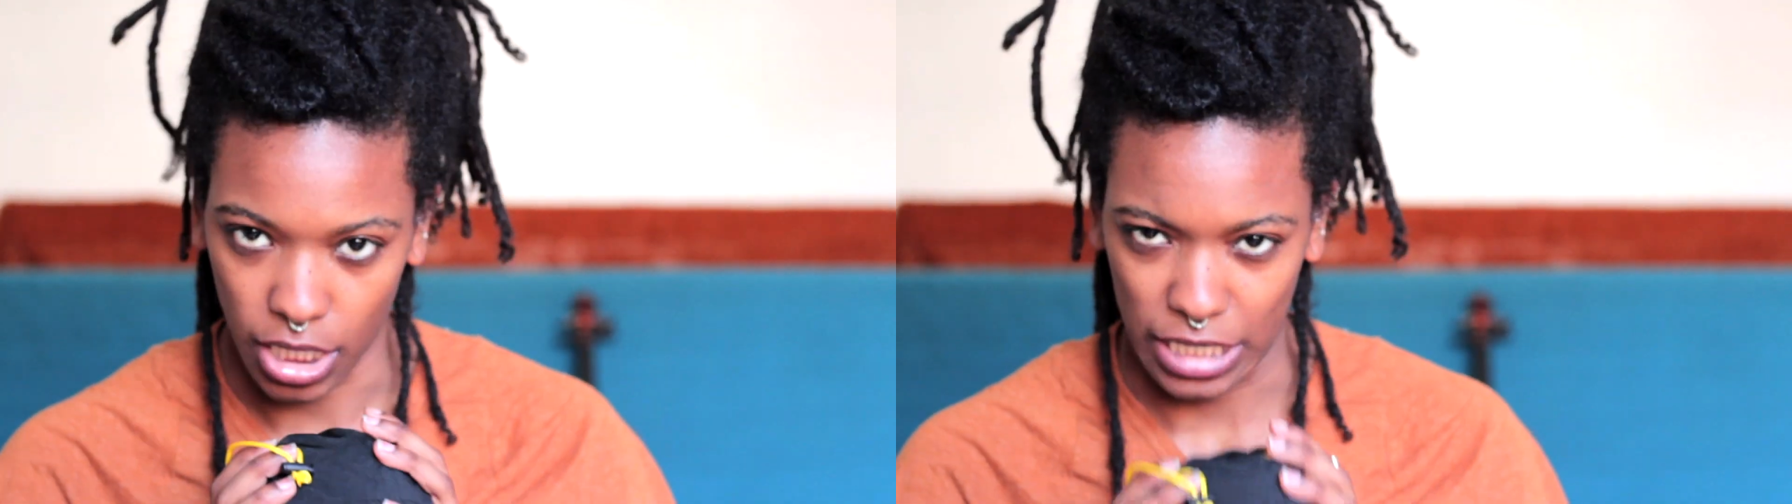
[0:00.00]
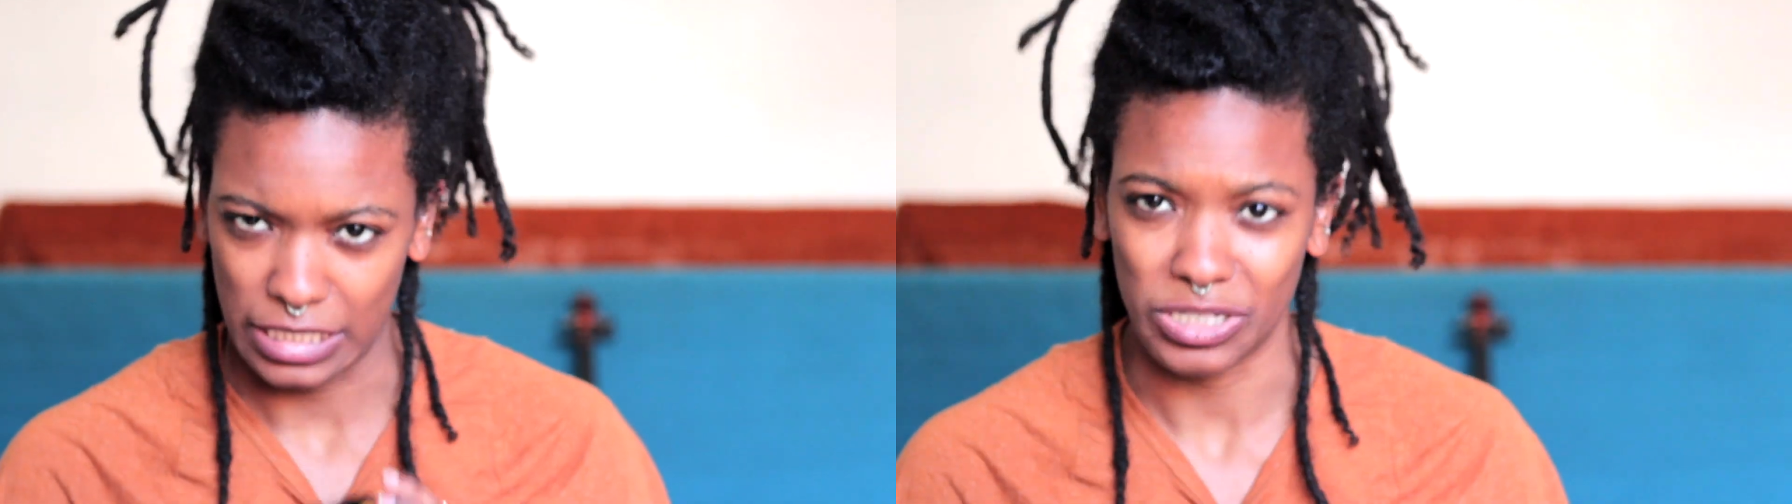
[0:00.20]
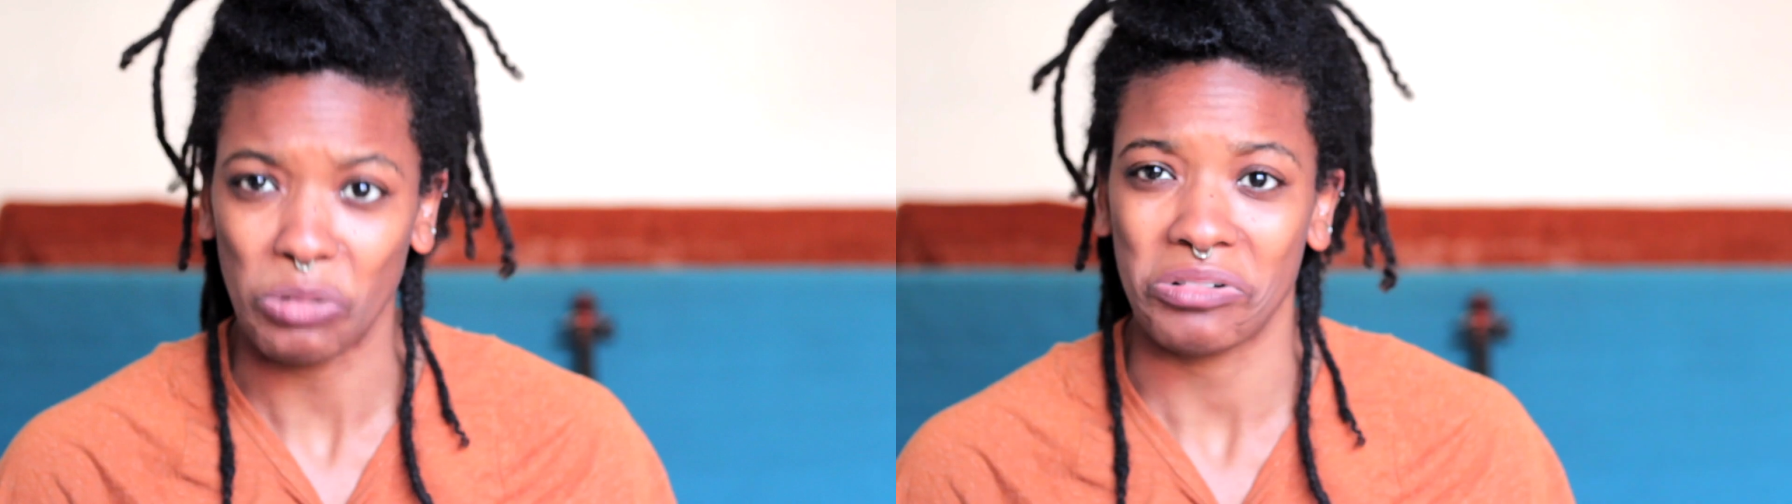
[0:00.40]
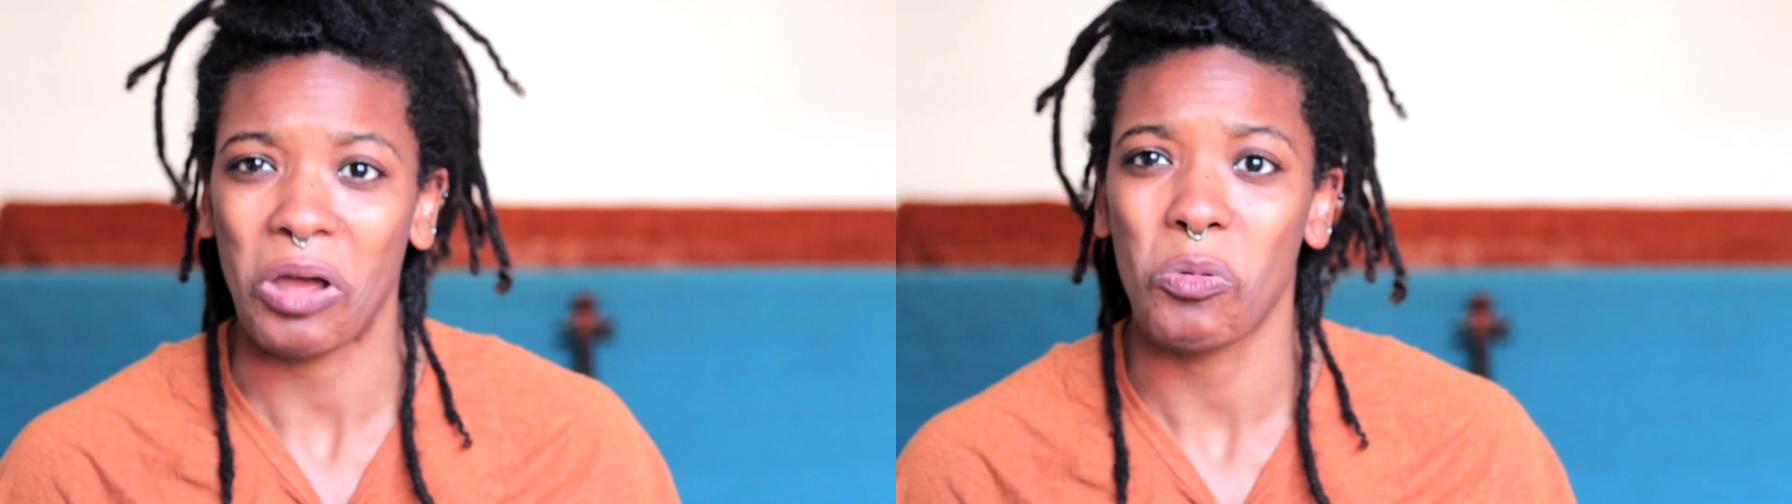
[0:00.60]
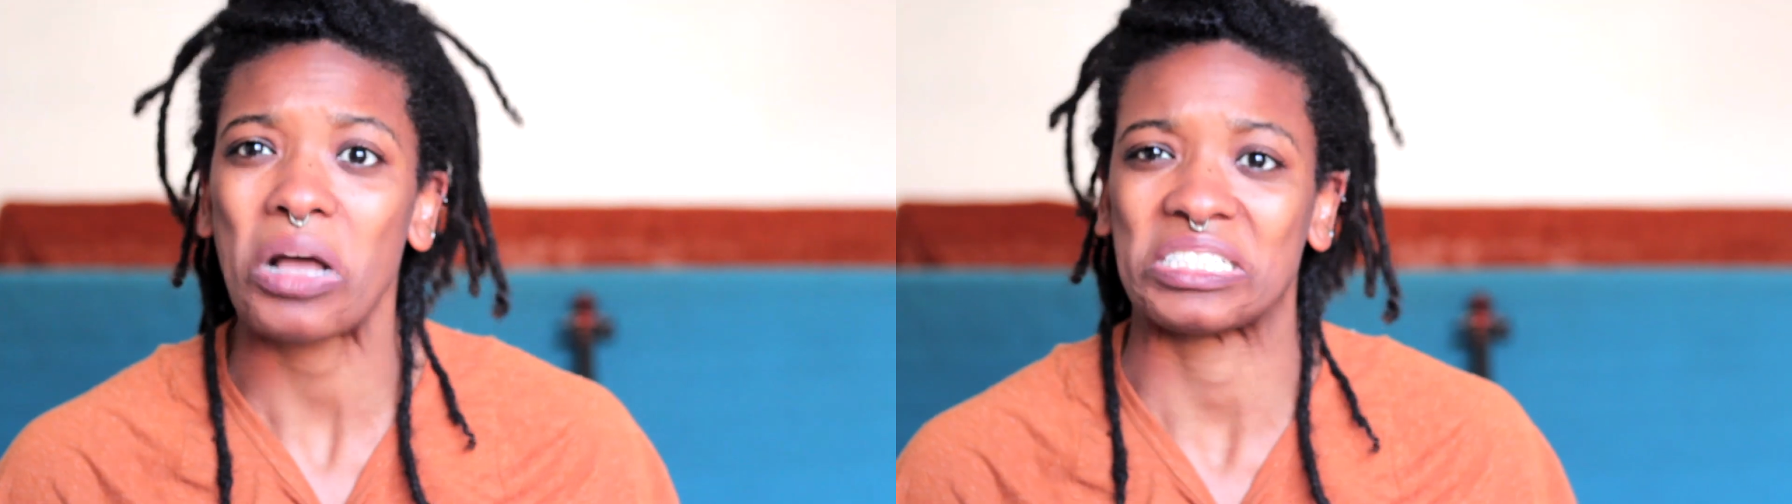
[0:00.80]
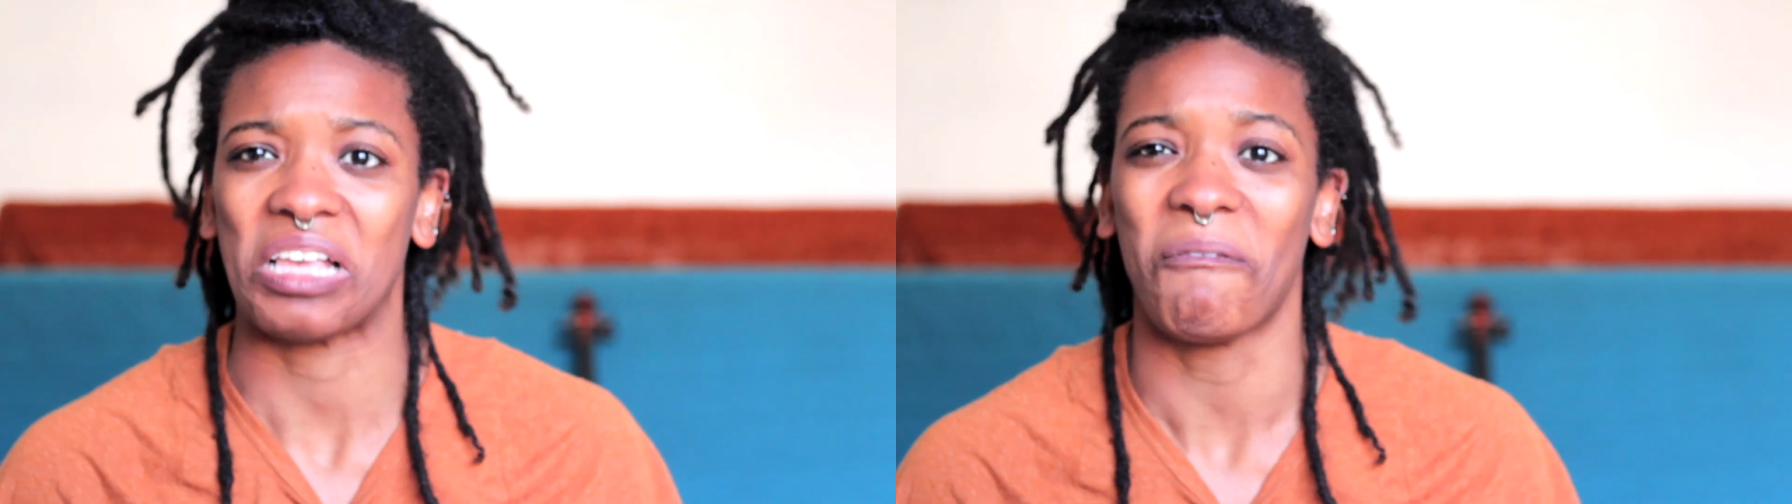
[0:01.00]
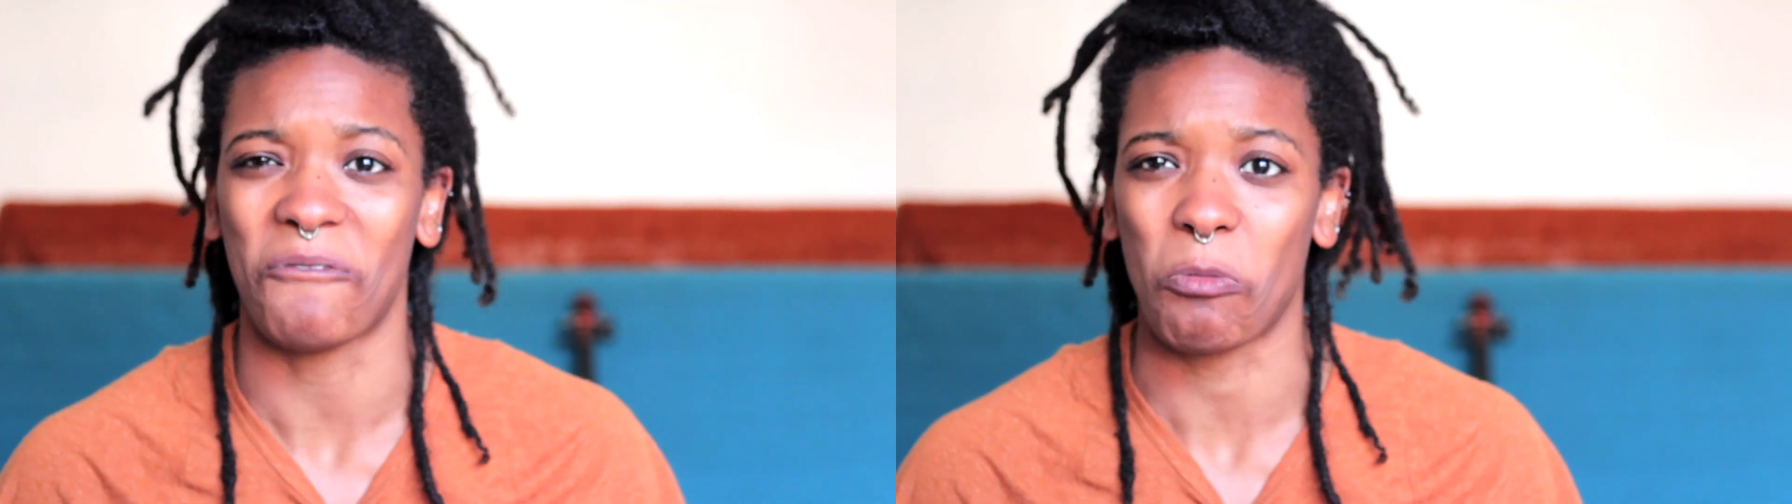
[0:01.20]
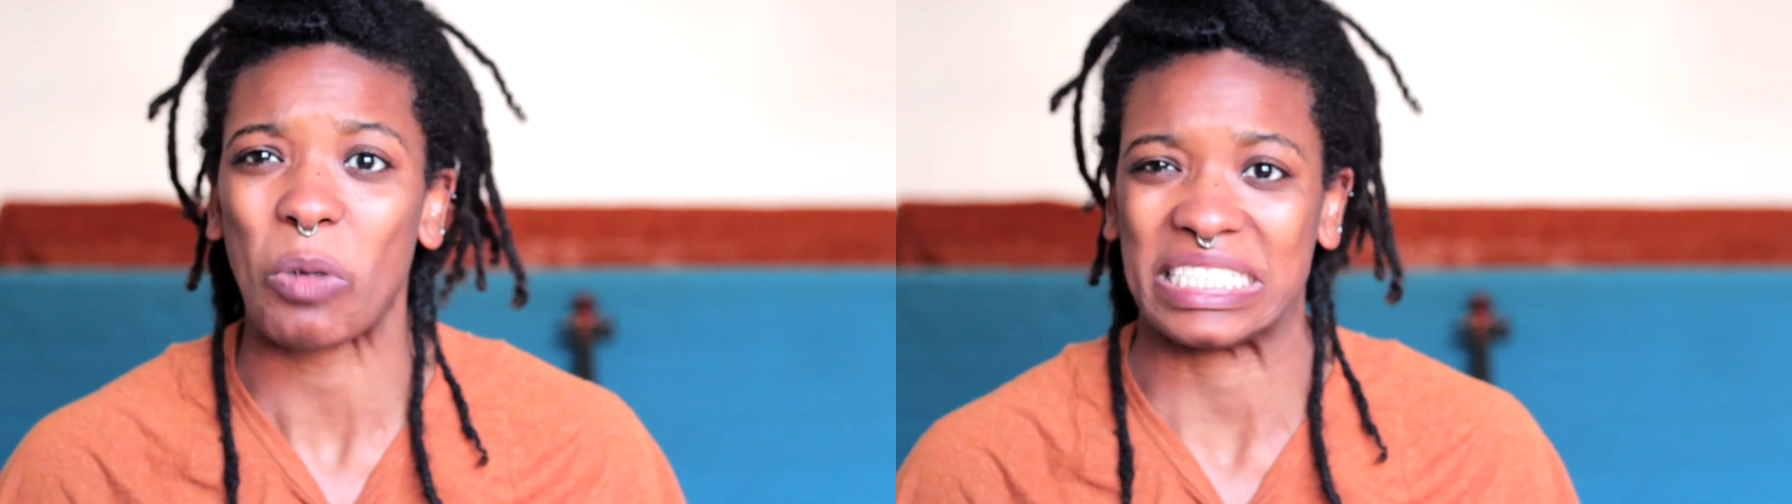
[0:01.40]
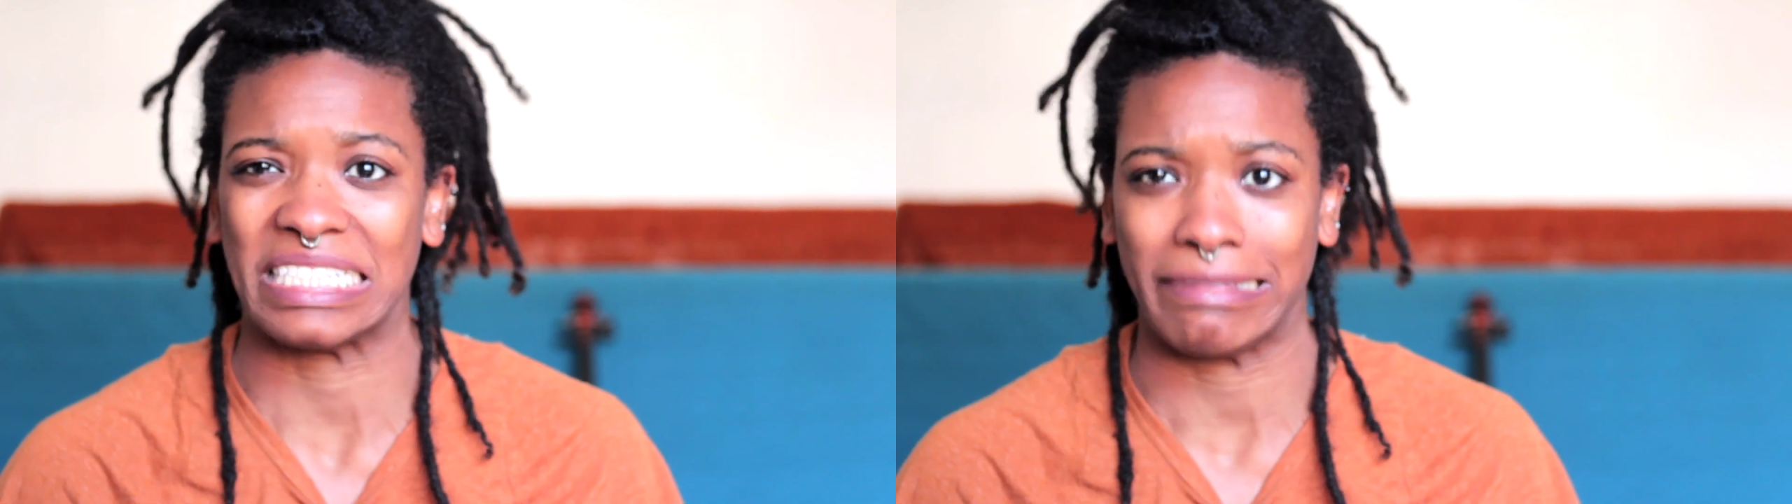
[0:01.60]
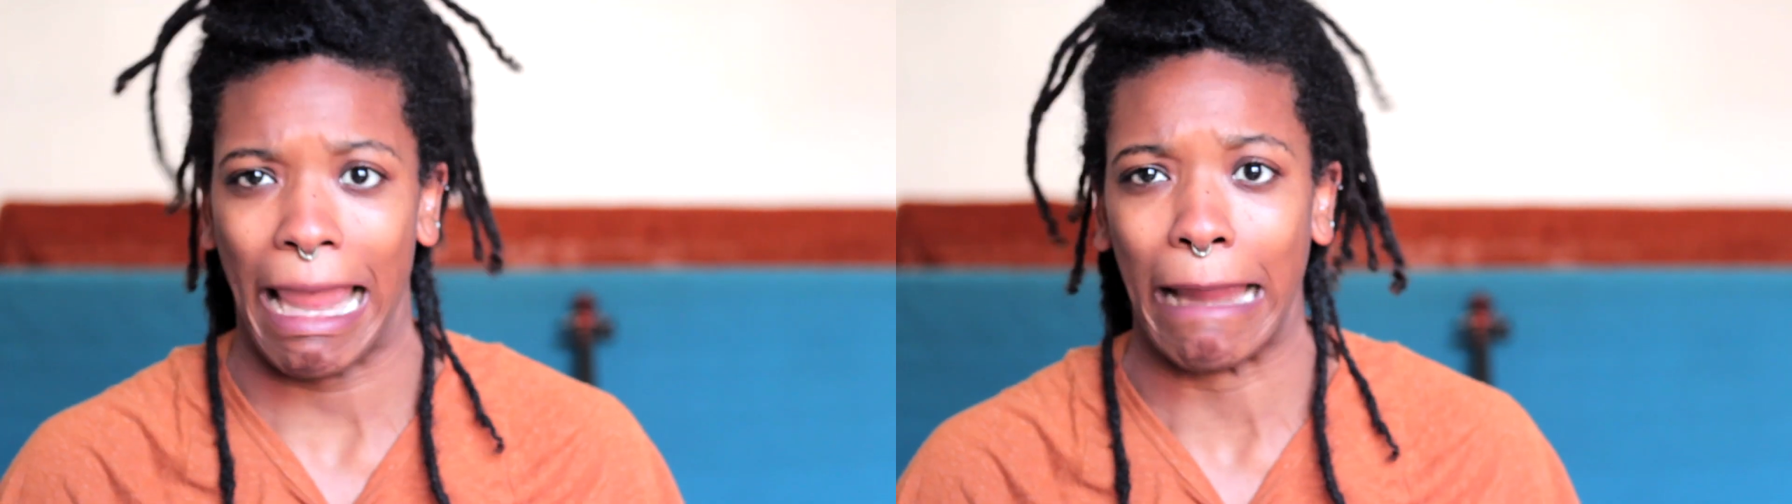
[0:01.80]
And you don't know what's up from
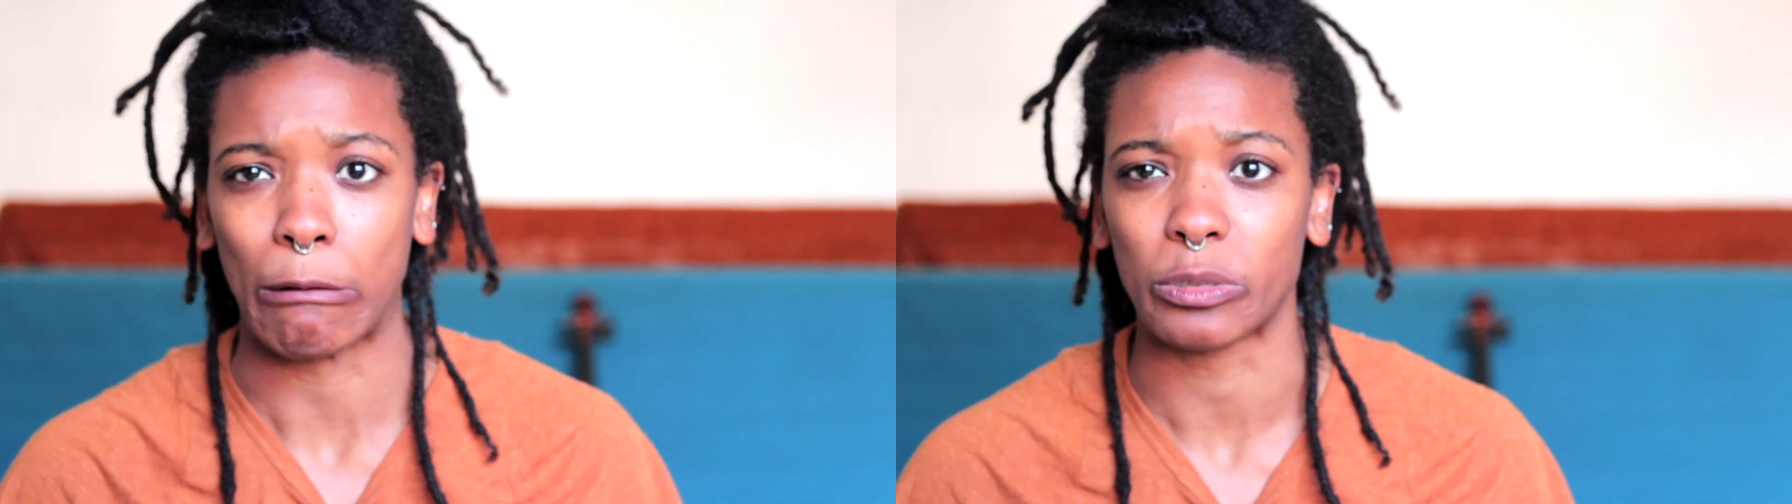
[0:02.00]
what's down.